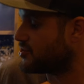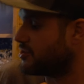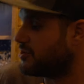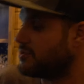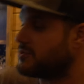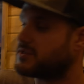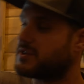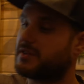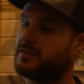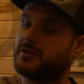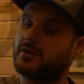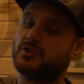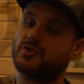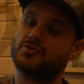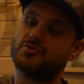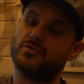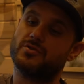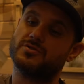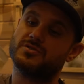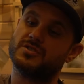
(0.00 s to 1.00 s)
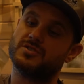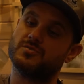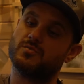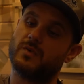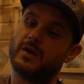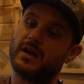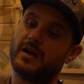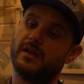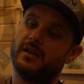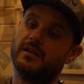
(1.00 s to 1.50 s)
you to use other controllers as
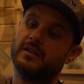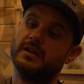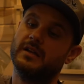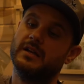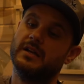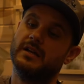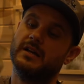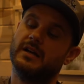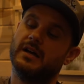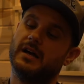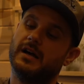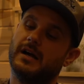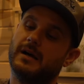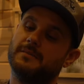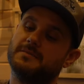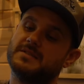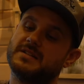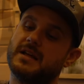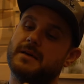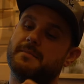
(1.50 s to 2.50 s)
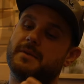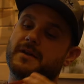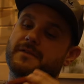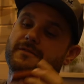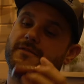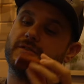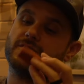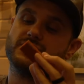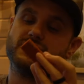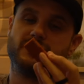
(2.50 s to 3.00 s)
well. It's not my
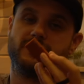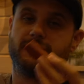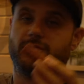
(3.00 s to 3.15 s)
first or